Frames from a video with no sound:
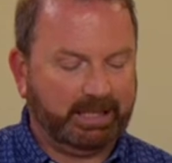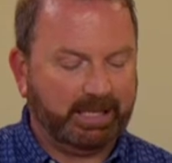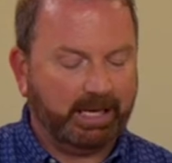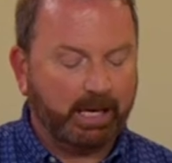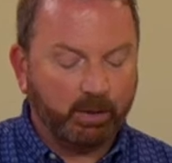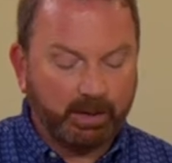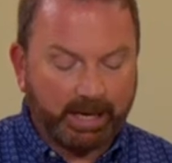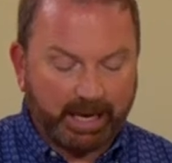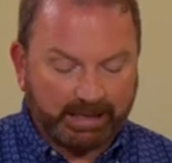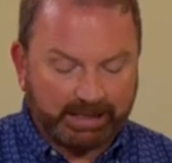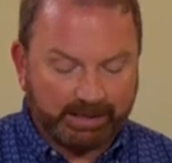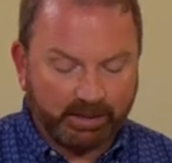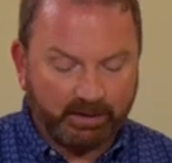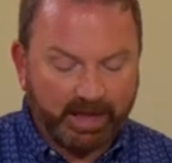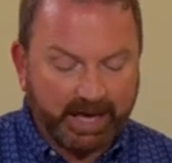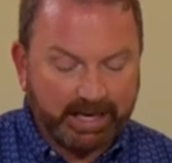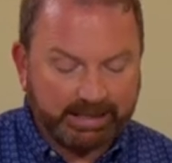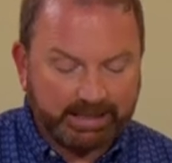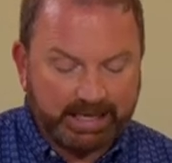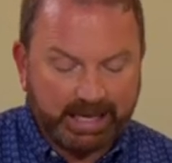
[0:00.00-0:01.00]
Okay, so
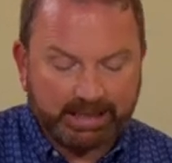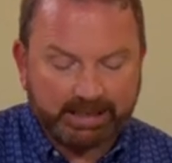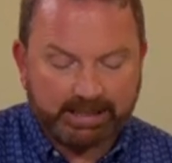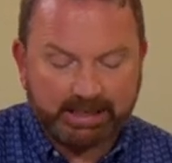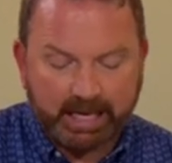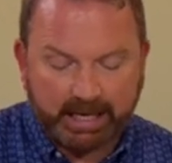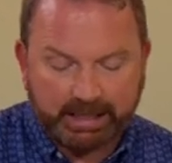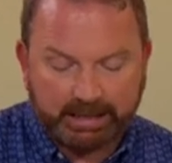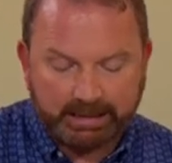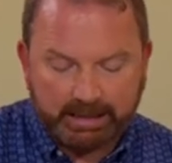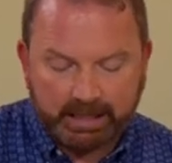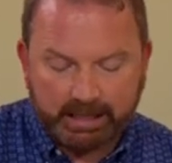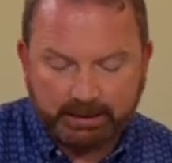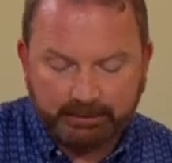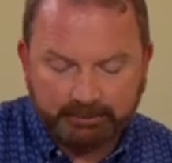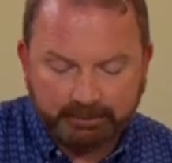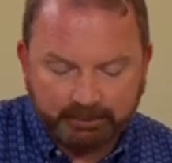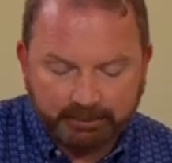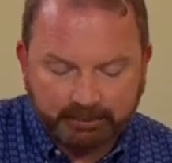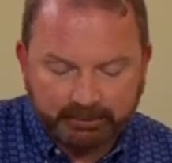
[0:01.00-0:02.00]
that's that side
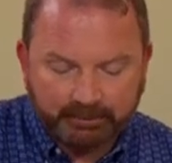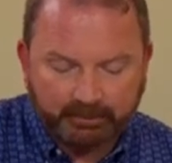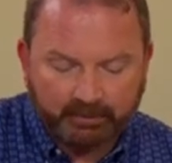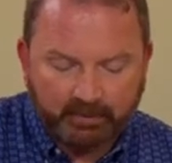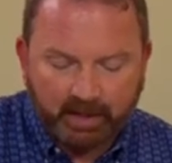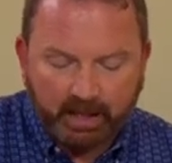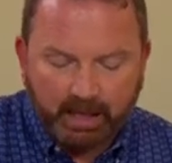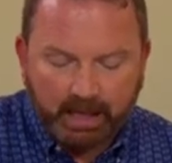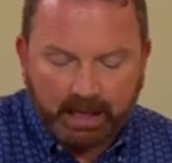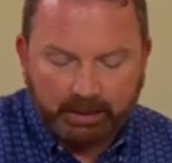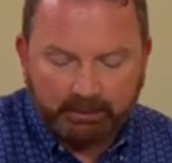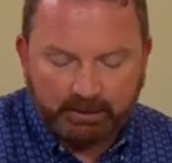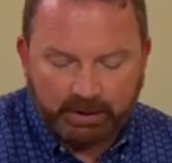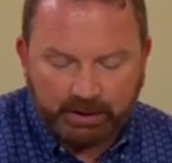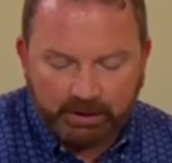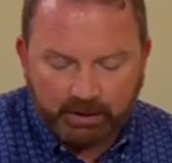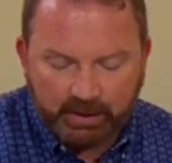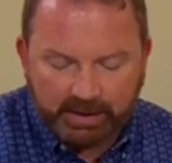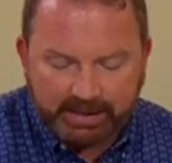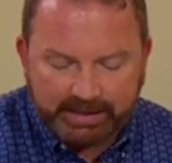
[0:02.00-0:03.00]
done. I'm going to
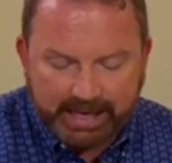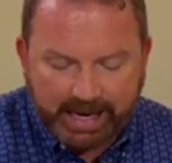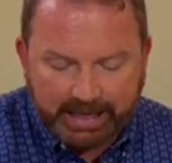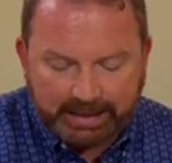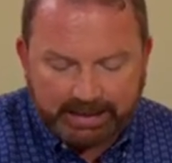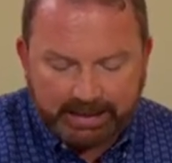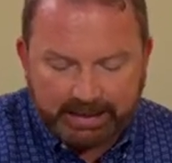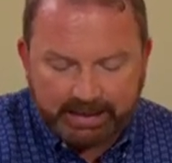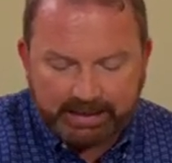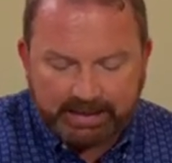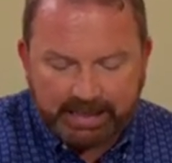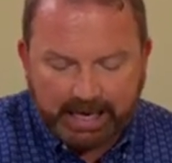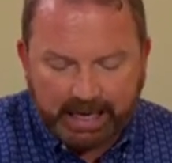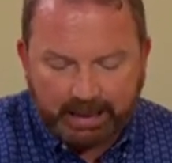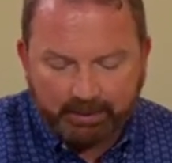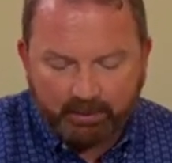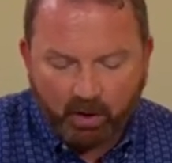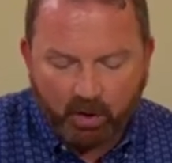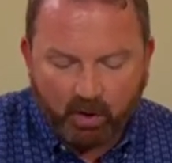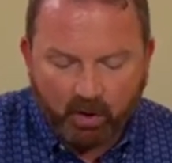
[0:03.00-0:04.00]
do exactly the
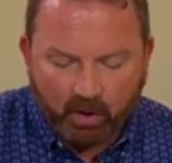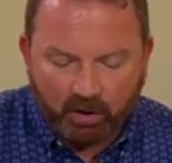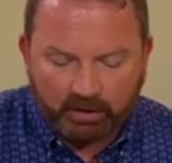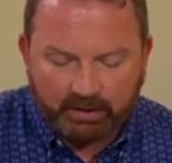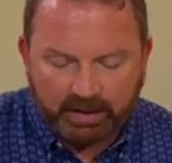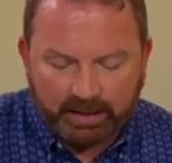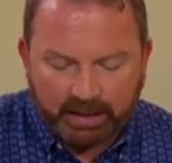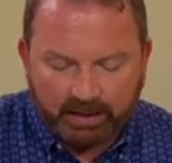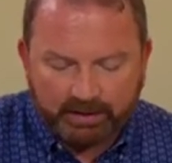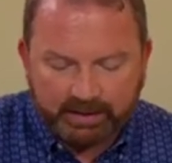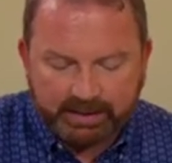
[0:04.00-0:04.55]
same on the other